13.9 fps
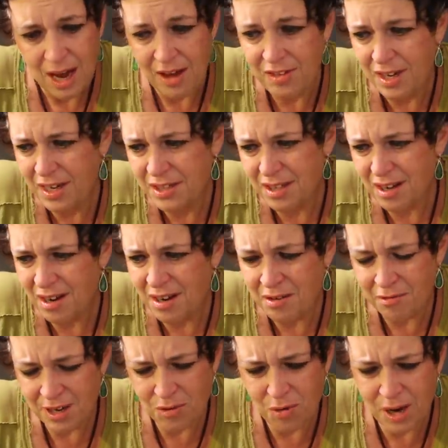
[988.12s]
I think it's an
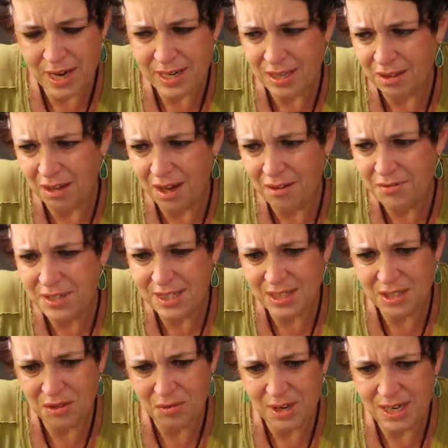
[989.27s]
unrequited love
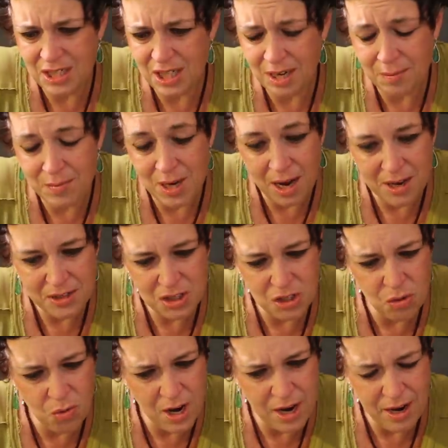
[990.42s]
situation. I'm not
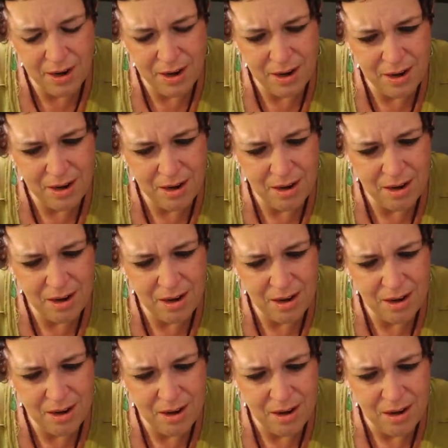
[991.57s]
sure.
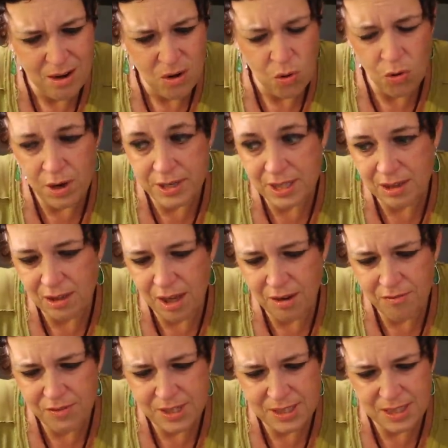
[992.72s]
Or it's a
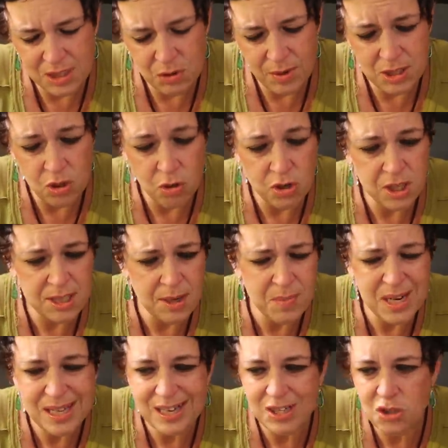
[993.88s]
loveless situation, or
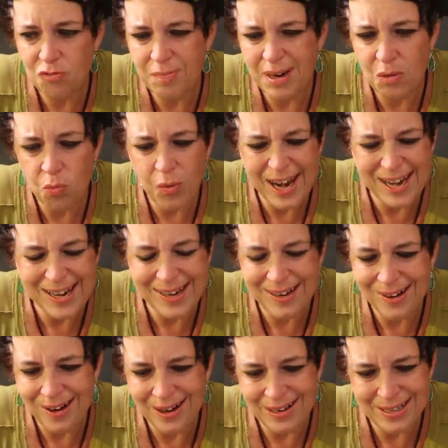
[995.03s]
somebody that you've been waiting
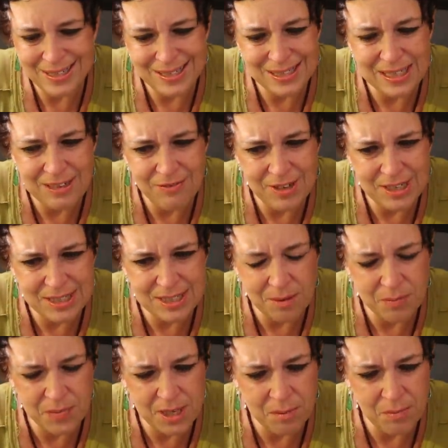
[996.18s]
on is leaving
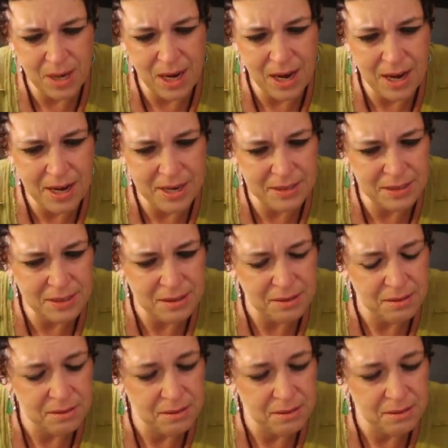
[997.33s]
something behind.